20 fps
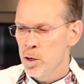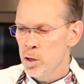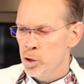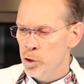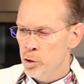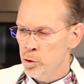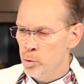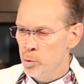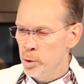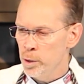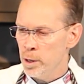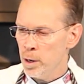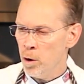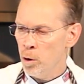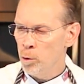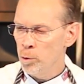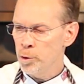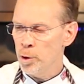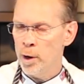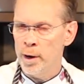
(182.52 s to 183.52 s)
you would
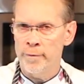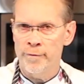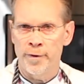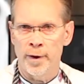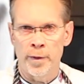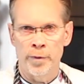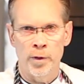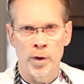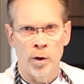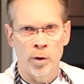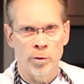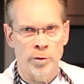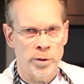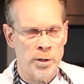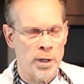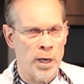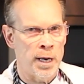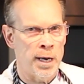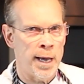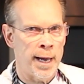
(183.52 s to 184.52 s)
hold off on
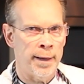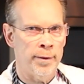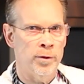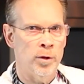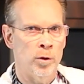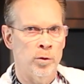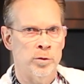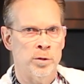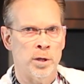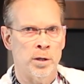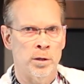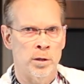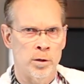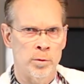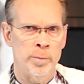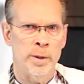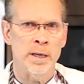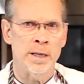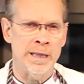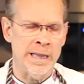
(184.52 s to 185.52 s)
those and add those a little
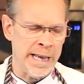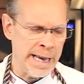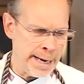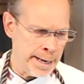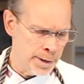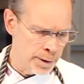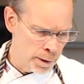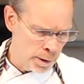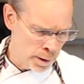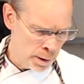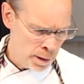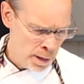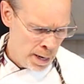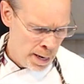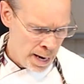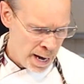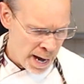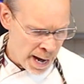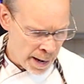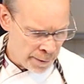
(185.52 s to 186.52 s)
bit later
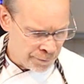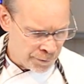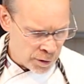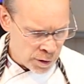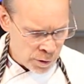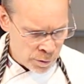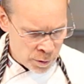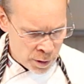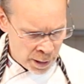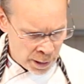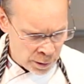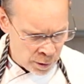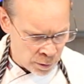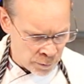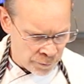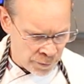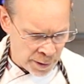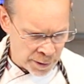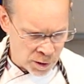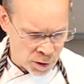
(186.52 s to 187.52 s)
after you get your
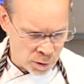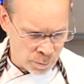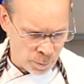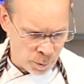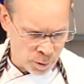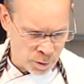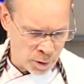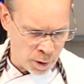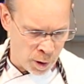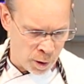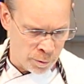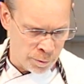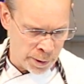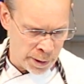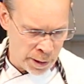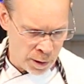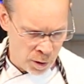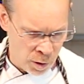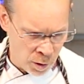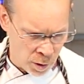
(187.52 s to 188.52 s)
vegetables
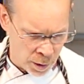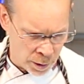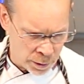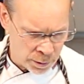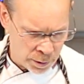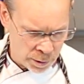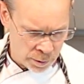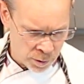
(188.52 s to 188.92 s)
already cooked.